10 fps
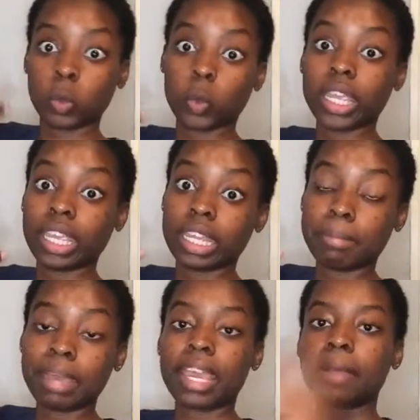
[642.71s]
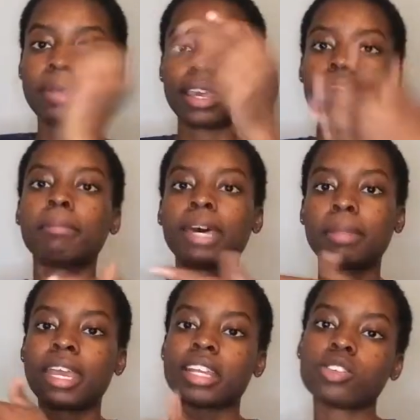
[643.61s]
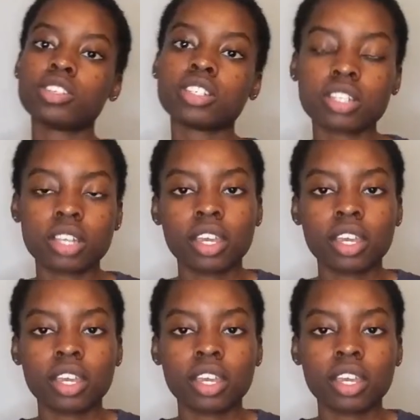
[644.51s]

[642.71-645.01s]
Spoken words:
way in the back, but like I'm by the back doors,